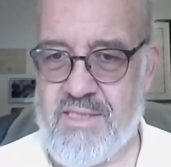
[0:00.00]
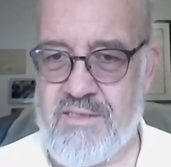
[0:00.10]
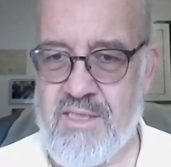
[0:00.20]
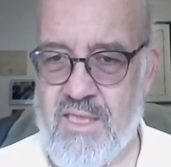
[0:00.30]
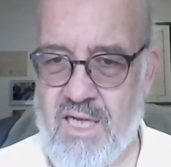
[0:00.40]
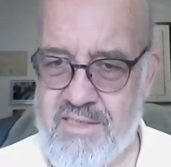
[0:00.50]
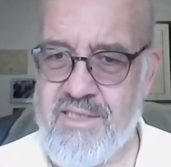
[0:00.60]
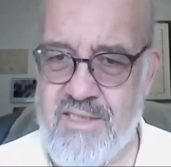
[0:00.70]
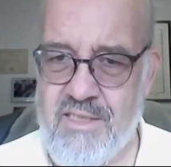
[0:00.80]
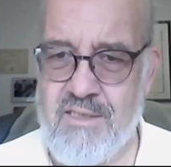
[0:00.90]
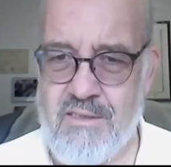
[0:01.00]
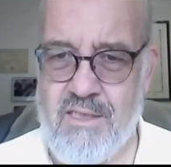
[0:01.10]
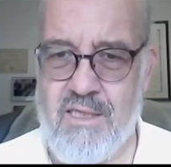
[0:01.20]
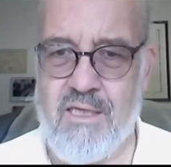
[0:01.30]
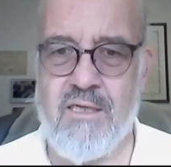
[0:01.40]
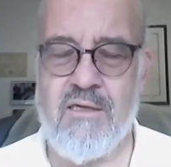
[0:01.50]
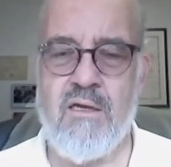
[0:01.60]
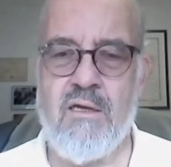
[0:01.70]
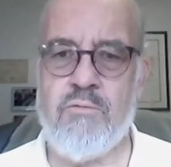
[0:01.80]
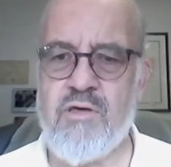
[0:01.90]
And I think
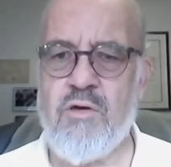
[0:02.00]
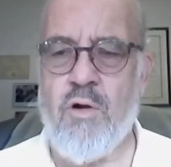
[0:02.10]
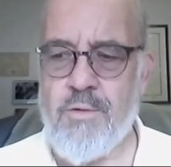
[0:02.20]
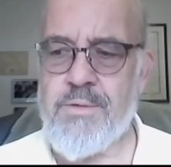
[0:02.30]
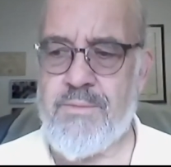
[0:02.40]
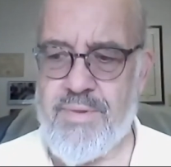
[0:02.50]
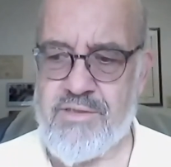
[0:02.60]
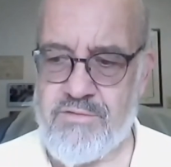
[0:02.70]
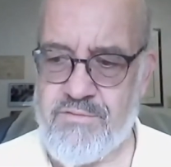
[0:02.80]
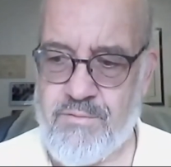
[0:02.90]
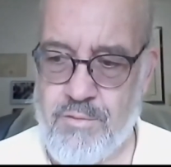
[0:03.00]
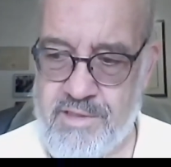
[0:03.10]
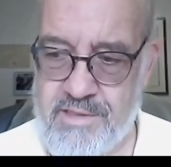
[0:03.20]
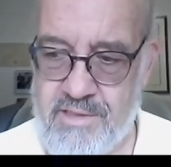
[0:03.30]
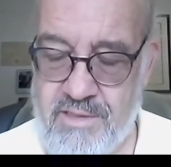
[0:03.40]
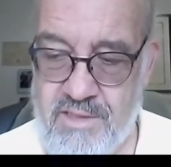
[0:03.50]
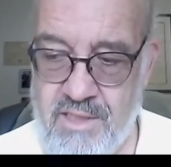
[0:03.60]
we are all the better for it.